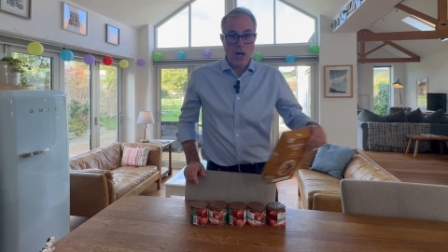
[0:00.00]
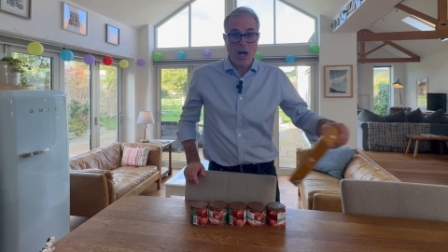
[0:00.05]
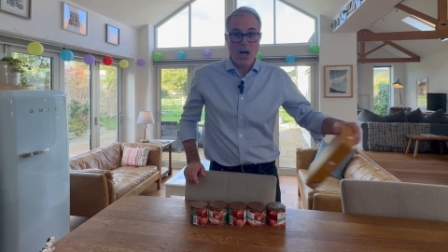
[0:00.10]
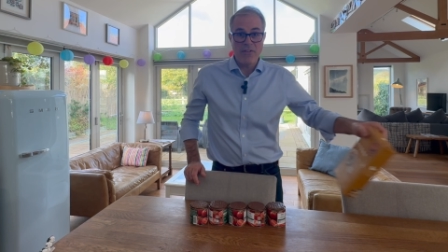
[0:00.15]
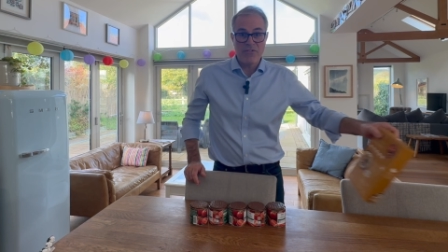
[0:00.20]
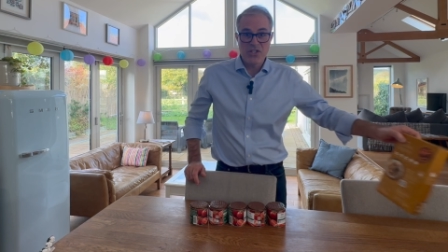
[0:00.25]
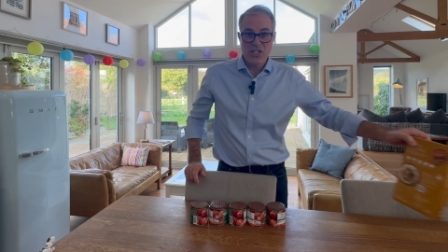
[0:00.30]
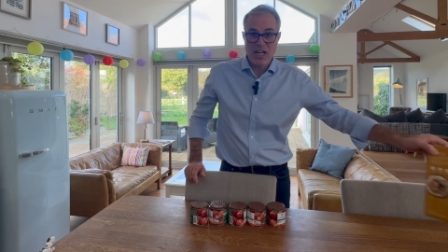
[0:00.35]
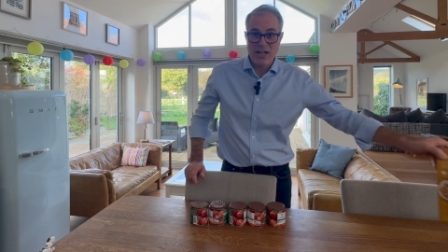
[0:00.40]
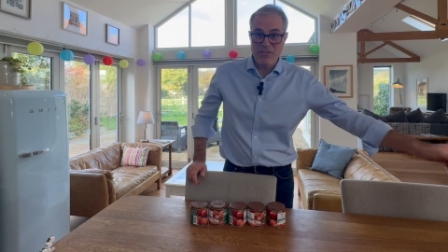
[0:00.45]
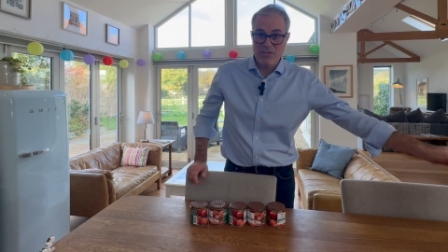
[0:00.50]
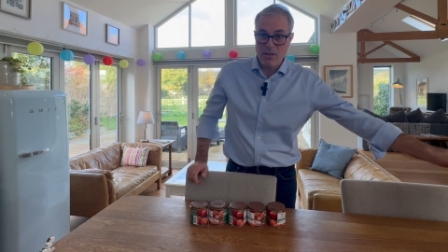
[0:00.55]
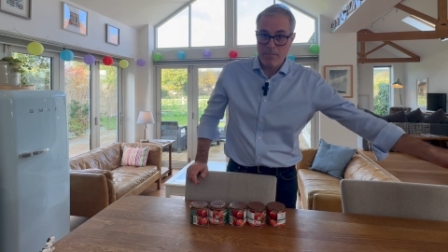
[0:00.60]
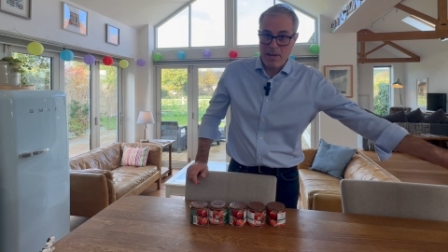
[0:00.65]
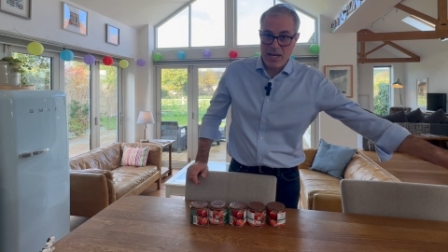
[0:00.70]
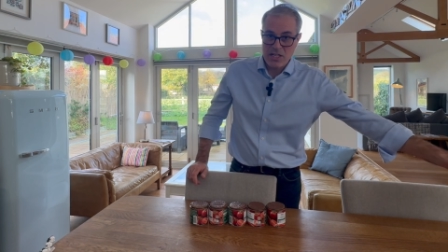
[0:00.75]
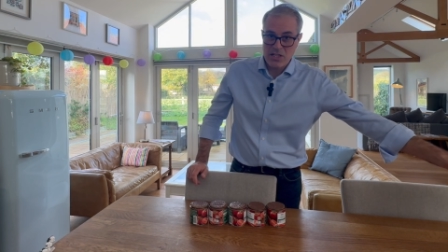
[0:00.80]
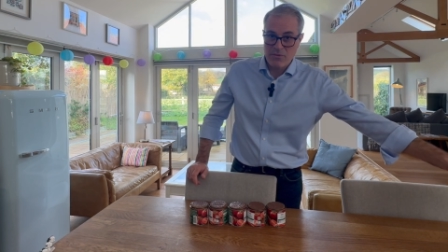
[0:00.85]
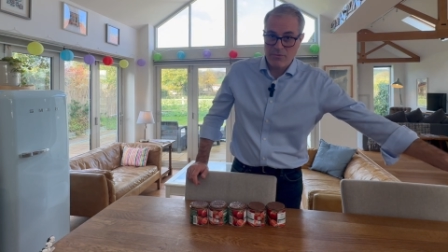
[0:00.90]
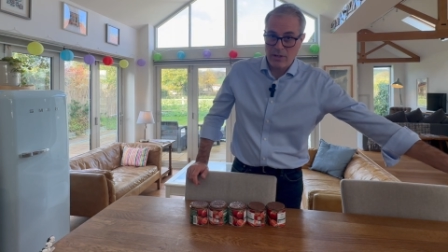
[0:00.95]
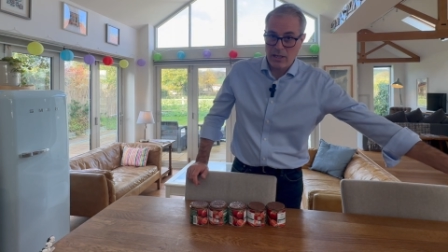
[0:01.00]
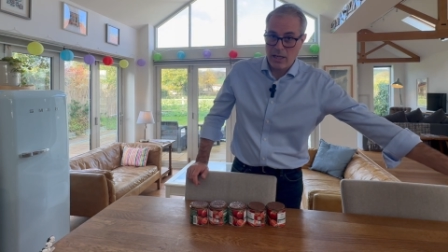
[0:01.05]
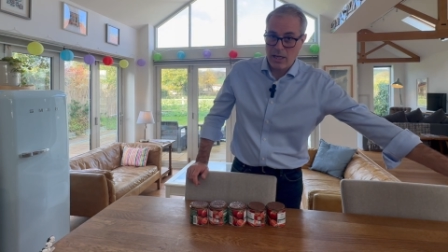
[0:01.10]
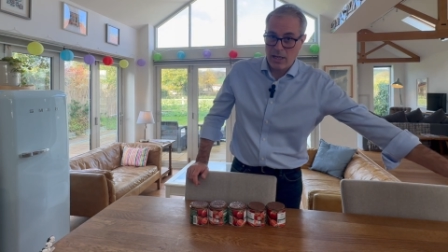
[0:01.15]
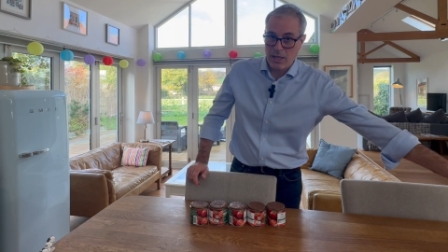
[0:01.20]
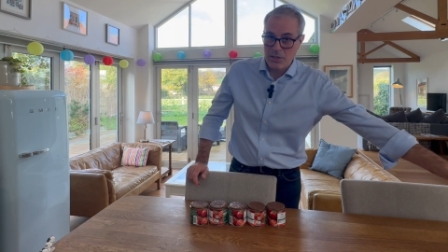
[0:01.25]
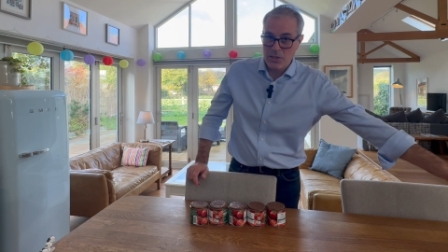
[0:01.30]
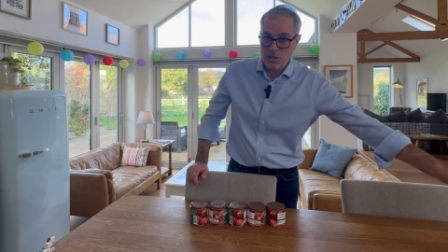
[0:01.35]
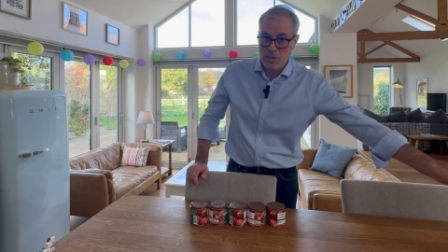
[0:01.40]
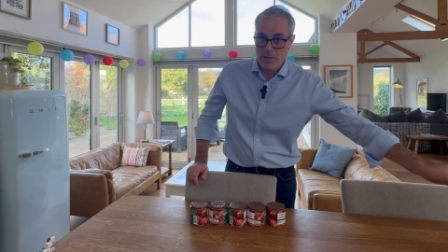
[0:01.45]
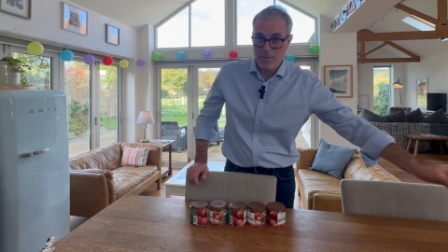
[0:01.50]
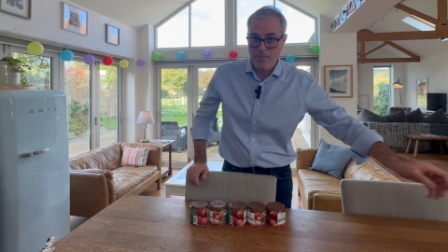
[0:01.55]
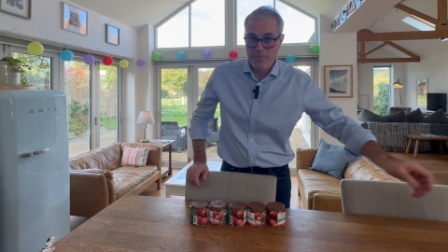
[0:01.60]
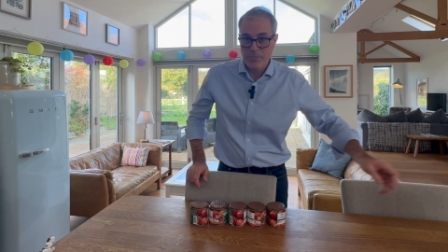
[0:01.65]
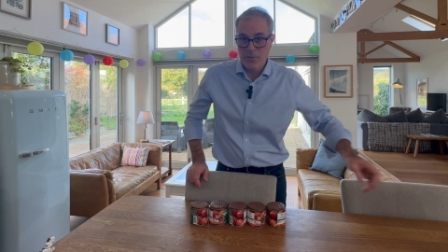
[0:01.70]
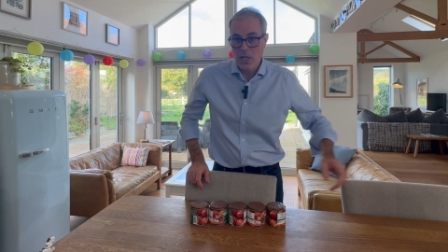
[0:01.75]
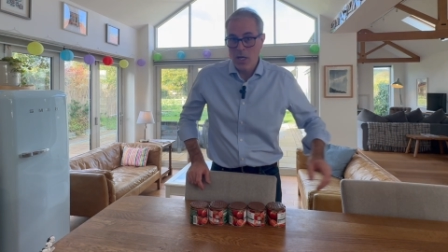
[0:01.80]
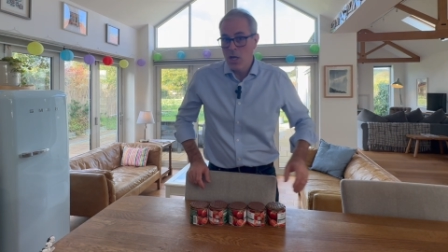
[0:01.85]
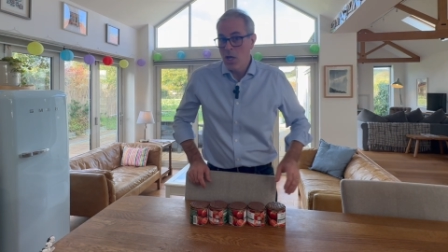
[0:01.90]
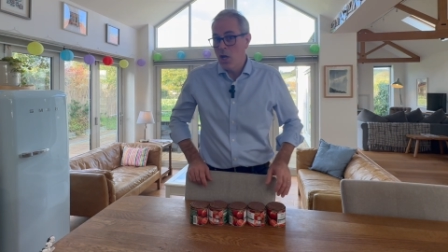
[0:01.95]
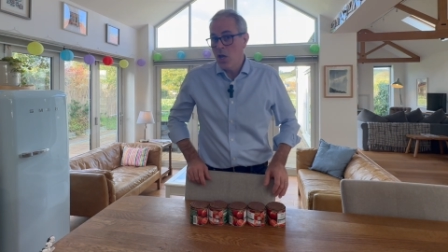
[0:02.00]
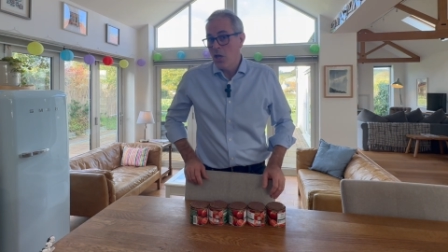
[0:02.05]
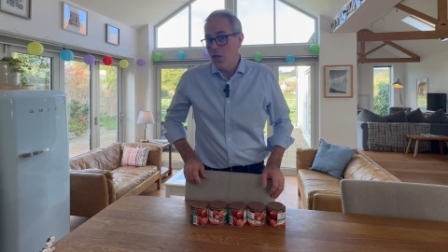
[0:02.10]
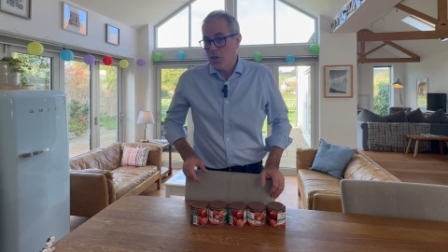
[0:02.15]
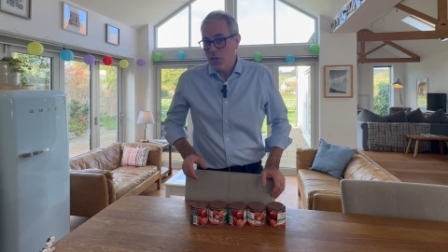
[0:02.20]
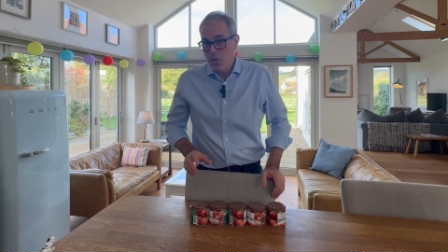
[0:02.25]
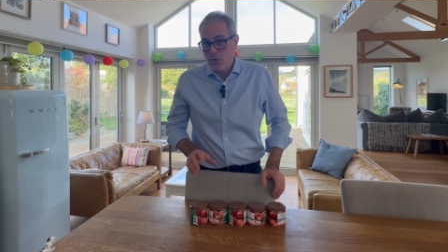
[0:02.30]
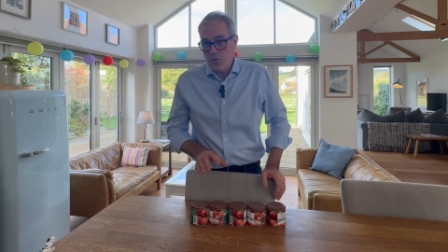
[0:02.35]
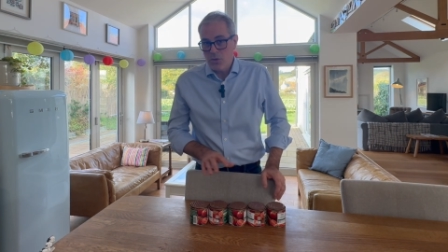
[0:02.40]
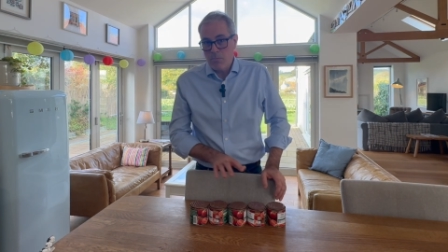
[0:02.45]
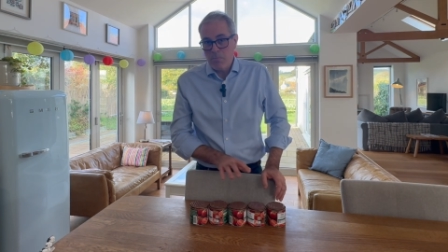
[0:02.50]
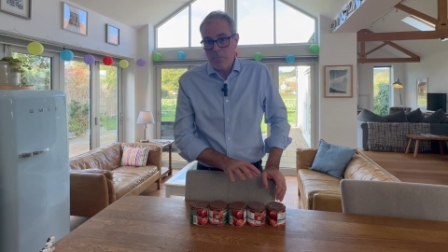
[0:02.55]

I've saved the best for last. Those